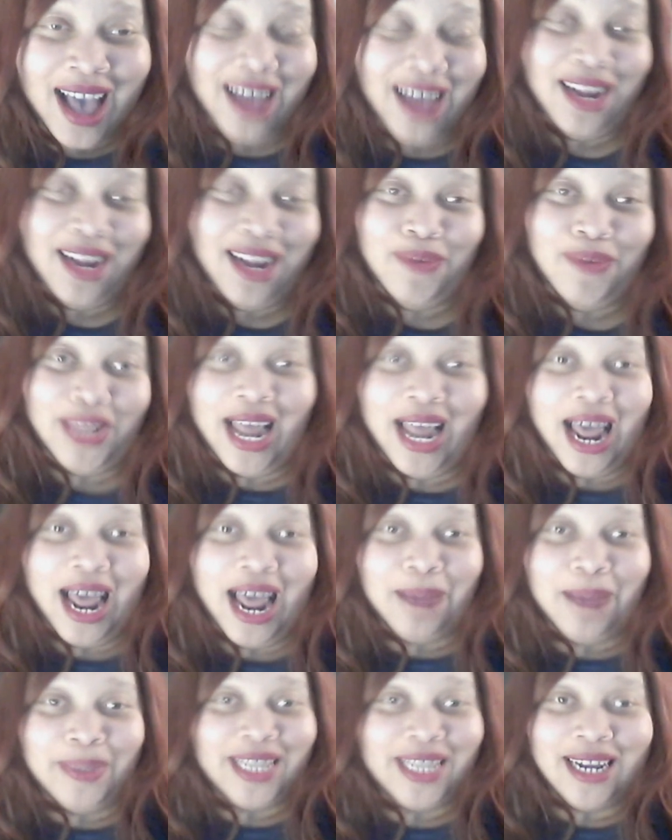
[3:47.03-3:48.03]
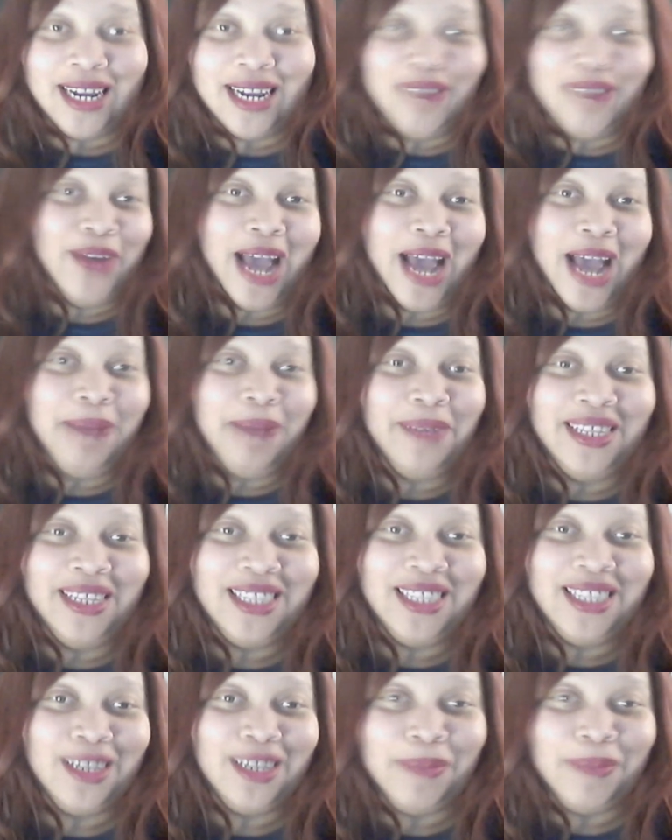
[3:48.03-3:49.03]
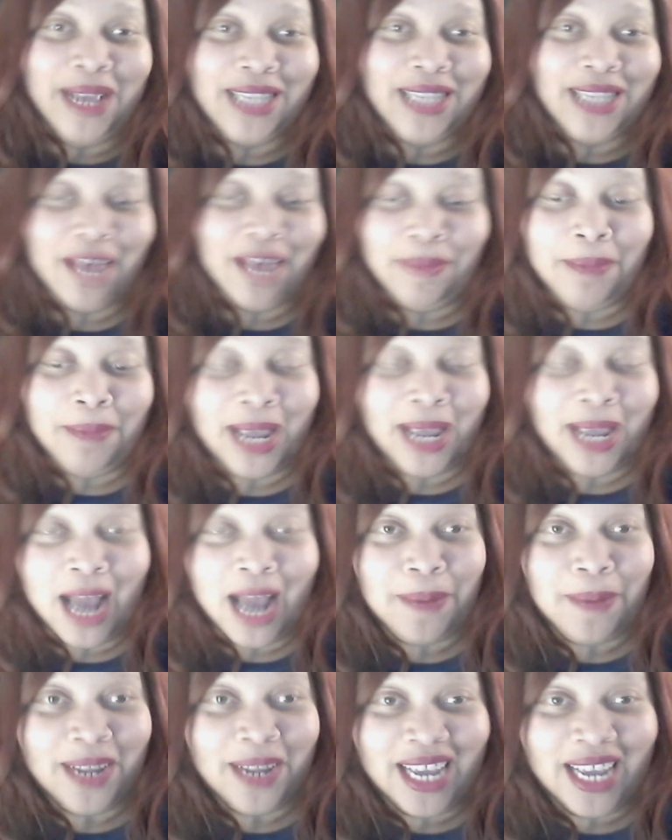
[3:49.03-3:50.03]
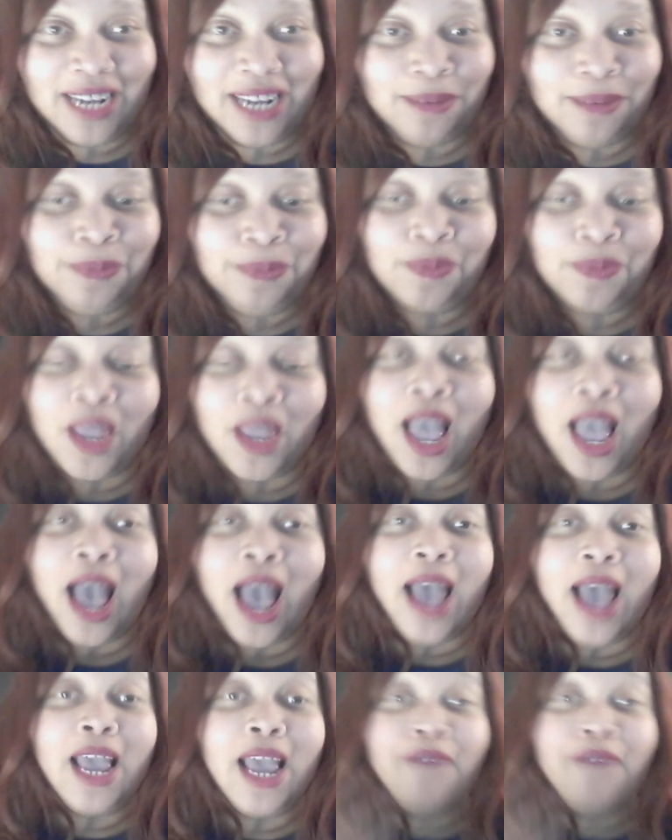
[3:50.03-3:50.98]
I love when that happens. That never happens. So please make it happen again. If